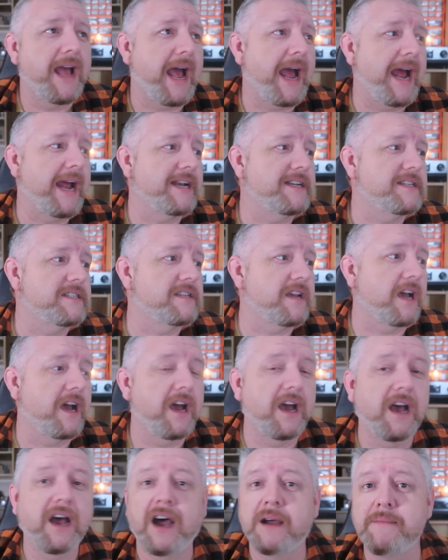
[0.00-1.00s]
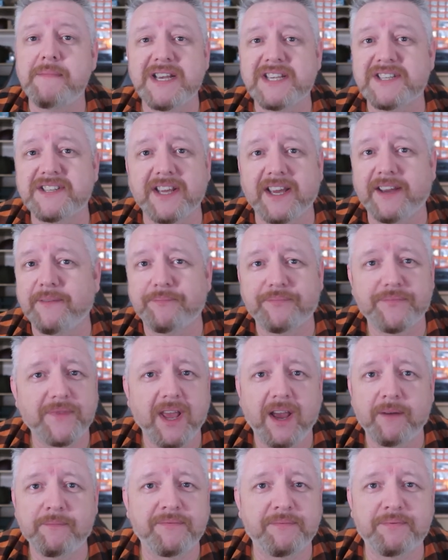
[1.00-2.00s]
and uh, I missed it
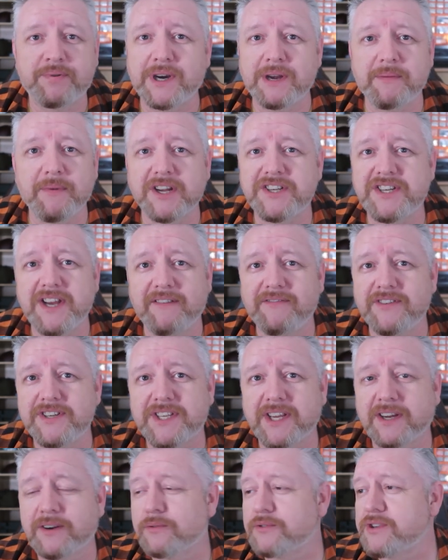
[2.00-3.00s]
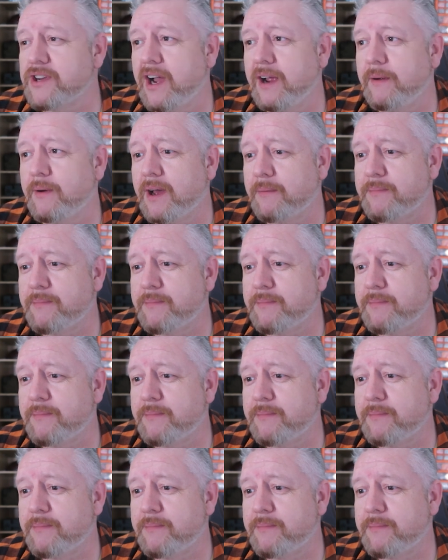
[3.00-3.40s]
uh, pretty much every single time.